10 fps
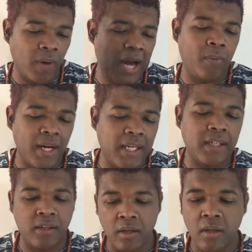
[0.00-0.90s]
I
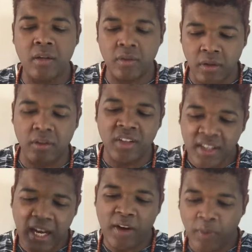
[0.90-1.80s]
want to know. I